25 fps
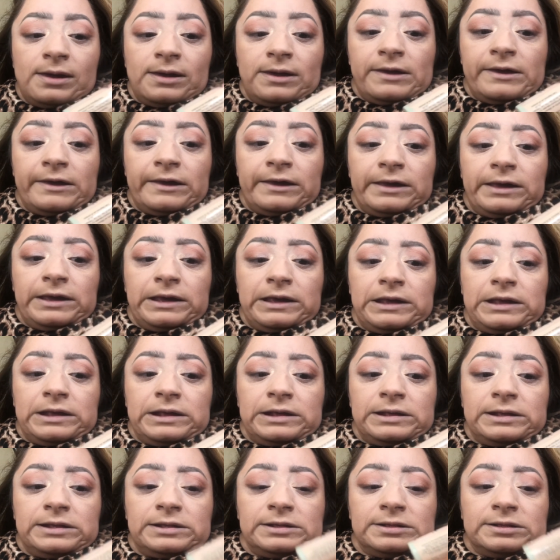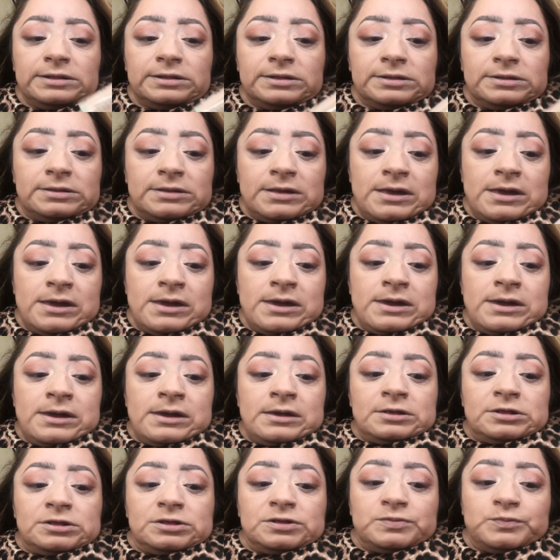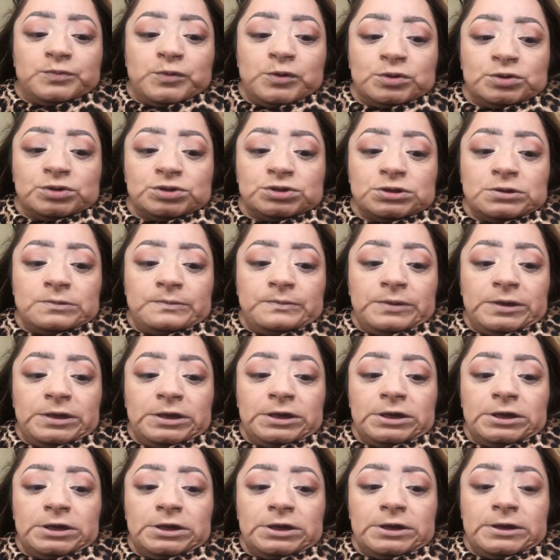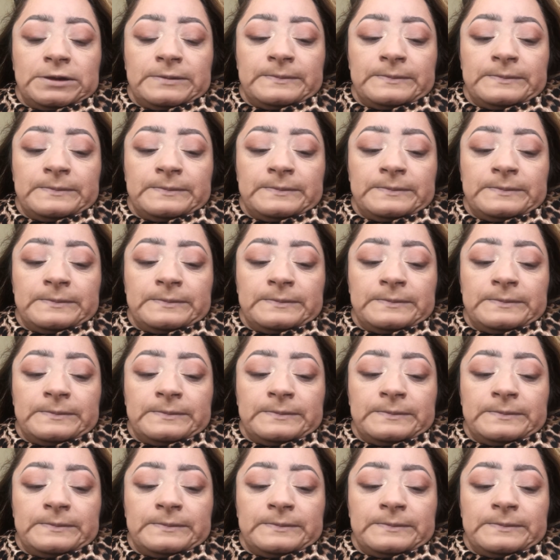It is supposed to be